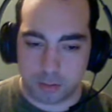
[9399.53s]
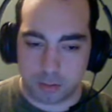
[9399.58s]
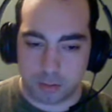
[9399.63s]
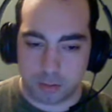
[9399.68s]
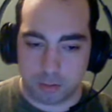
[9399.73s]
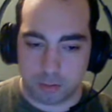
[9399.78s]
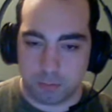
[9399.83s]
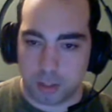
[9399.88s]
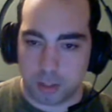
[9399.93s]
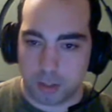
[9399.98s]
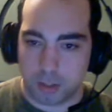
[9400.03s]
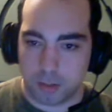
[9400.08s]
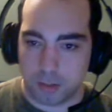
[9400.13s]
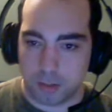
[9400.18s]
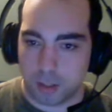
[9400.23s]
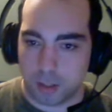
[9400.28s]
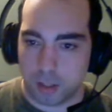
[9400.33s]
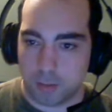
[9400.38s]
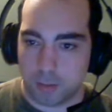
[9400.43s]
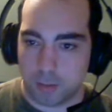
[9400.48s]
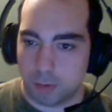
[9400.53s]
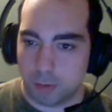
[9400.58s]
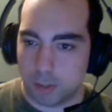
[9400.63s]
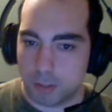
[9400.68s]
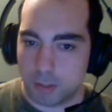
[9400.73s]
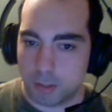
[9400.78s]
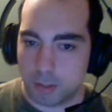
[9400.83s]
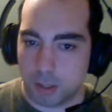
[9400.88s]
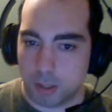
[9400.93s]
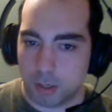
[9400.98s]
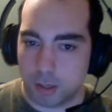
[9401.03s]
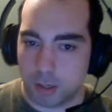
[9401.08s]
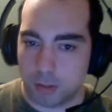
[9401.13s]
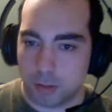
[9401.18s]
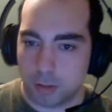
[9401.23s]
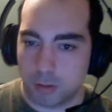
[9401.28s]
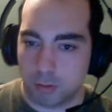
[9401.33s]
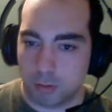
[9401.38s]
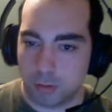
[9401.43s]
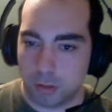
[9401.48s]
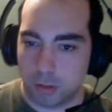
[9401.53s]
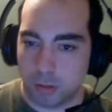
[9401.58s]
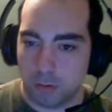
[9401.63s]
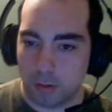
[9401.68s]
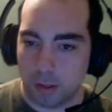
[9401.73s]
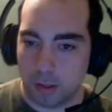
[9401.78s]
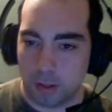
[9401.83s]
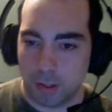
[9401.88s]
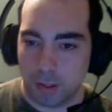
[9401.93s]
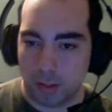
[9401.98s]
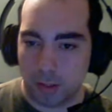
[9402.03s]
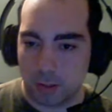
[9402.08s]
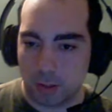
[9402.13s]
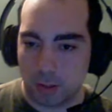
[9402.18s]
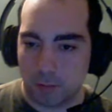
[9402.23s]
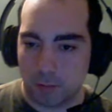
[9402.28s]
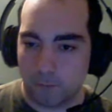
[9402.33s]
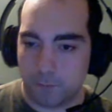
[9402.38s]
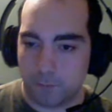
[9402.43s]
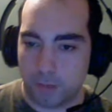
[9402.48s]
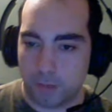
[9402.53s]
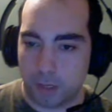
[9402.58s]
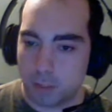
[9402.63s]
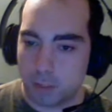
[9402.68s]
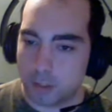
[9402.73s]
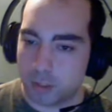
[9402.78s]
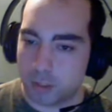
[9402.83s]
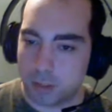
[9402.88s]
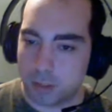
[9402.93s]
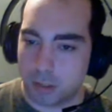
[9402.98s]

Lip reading: because the priest there told you they needed to finish.